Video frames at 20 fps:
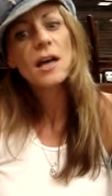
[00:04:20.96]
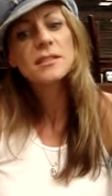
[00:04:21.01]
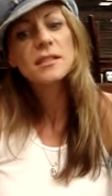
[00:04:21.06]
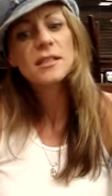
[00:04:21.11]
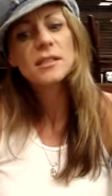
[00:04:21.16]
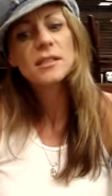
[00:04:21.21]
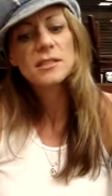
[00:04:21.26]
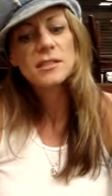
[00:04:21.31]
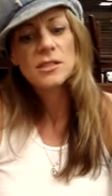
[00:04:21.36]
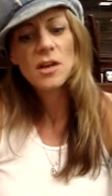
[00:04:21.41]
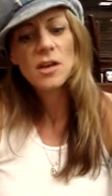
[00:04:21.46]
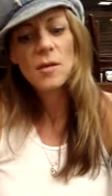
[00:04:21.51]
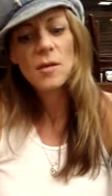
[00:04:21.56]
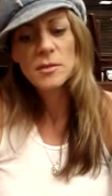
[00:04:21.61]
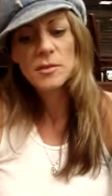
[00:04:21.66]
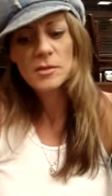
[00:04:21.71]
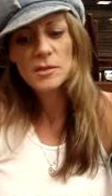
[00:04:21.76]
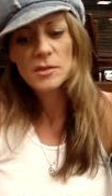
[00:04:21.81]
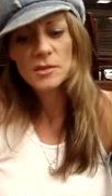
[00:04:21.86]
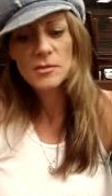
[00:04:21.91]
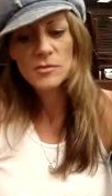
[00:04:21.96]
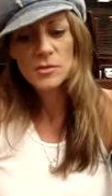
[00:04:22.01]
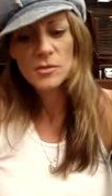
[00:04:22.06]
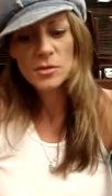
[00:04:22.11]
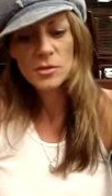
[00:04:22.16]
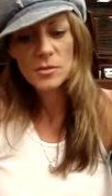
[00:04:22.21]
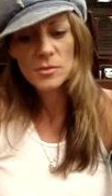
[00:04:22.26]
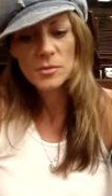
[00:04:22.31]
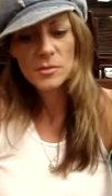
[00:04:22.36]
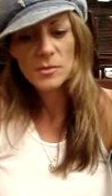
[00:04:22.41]
I think it's a common thing for
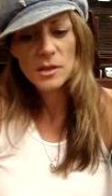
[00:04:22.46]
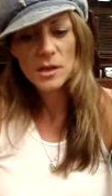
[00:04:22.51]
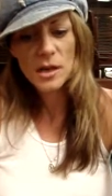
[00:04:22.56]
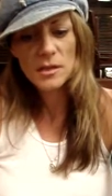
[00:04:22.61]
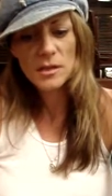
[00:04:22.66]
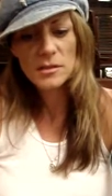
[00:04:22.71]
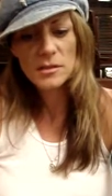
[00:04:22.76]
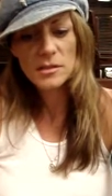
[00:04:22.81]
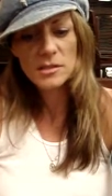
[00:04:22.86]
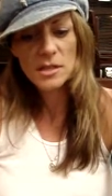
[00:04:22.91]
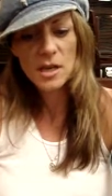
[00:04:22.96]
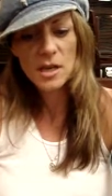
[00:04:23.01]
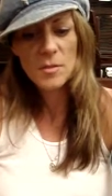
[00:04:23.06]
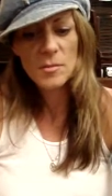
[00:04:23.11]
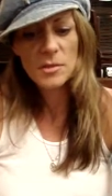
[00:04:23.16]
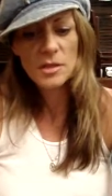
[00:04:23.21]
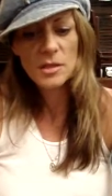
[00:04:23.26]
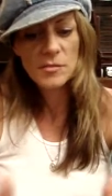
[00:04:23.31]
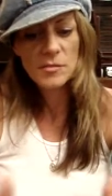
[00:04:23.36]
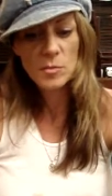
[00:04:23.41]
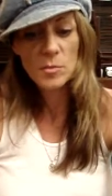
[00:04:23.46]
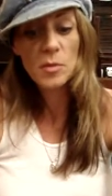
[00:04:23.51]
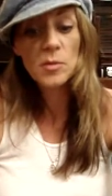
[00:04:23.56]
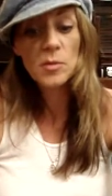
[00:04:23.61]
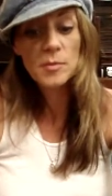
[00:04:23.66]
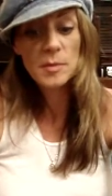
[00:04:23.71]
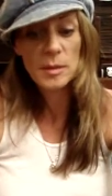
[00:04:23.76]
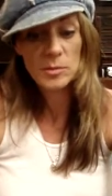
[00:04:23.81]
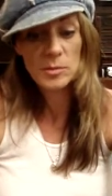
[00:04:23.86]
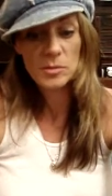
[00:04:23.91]

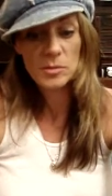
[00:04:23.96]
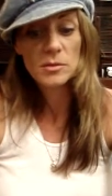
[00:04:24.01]
both people